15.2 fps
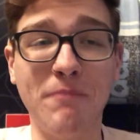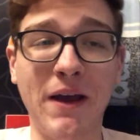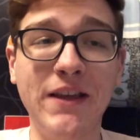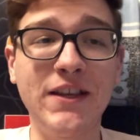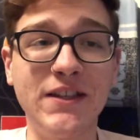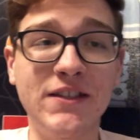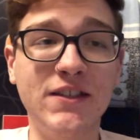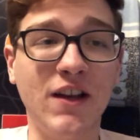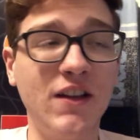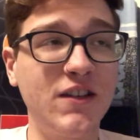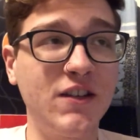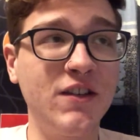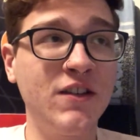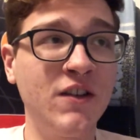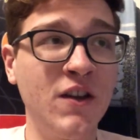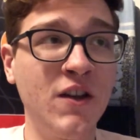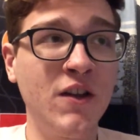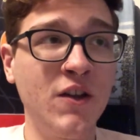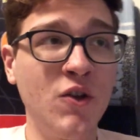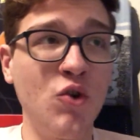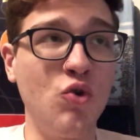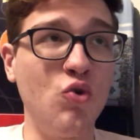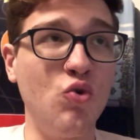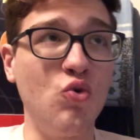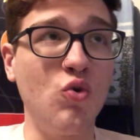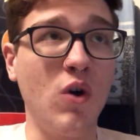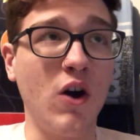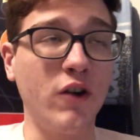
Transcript: Mikey Sutton, who